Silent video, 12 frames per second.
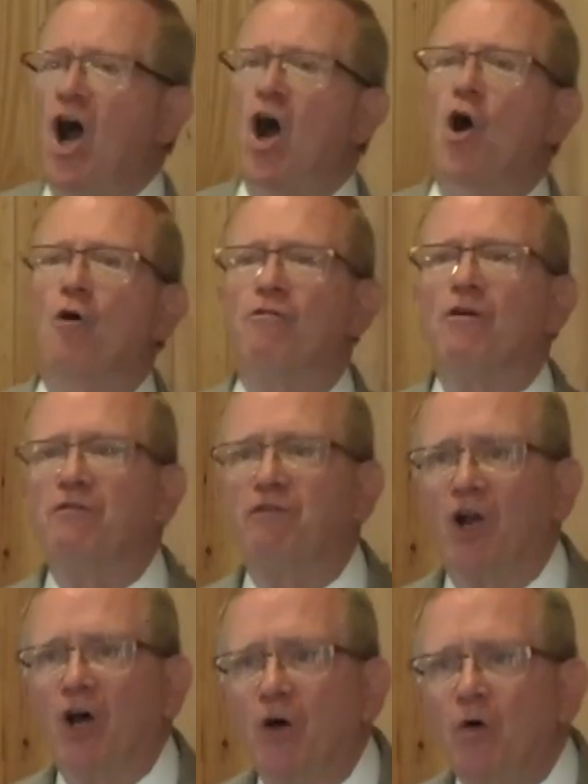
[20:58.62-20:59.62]

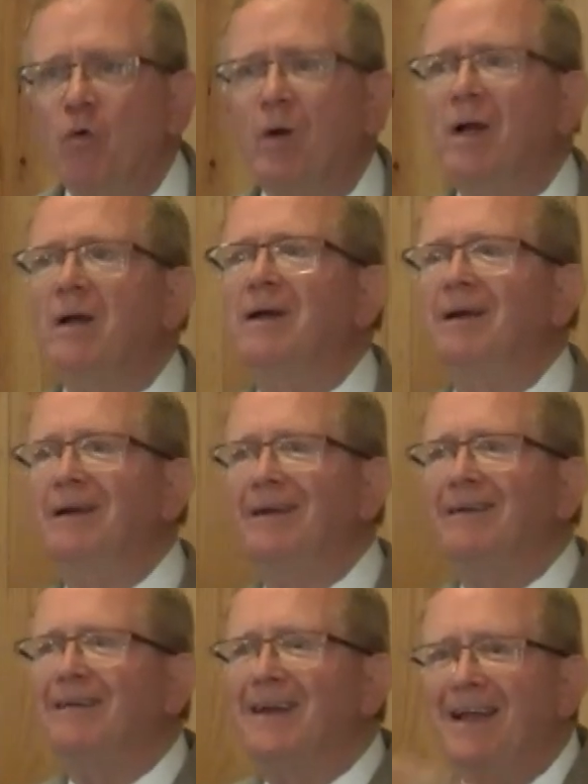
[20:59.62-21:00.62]
overflow
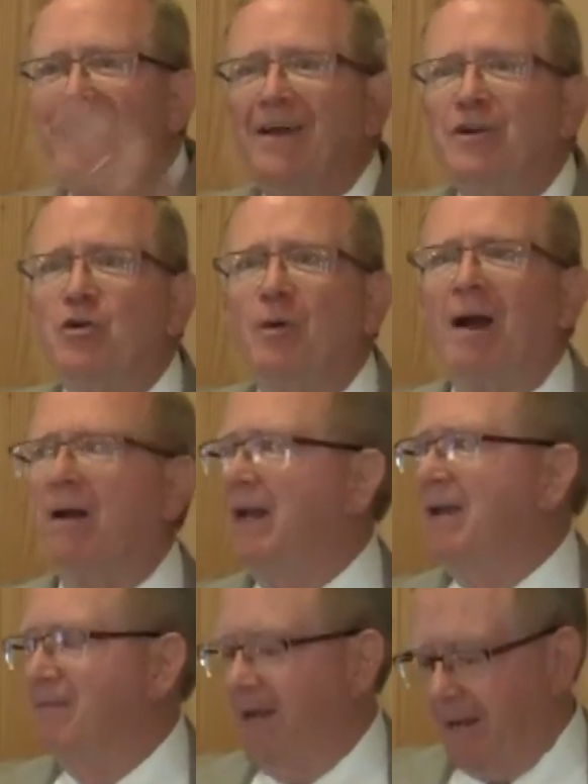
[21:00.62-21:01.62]
into our
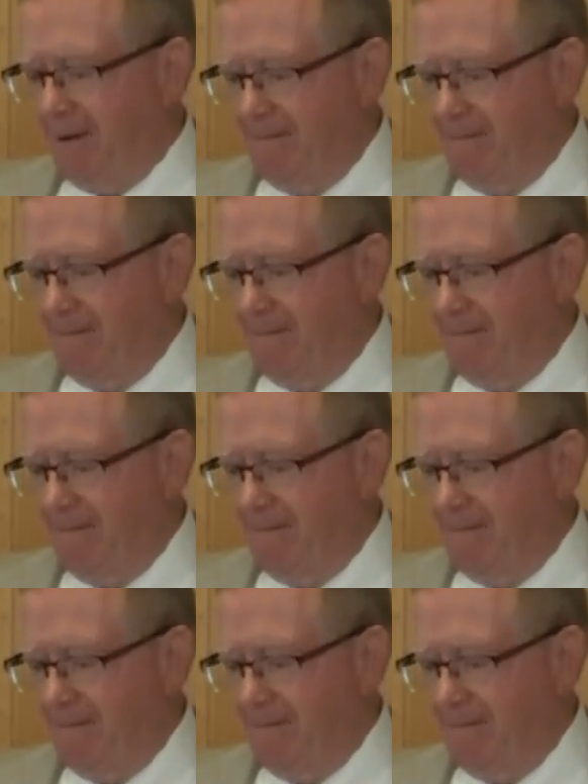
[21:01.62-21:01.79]
living.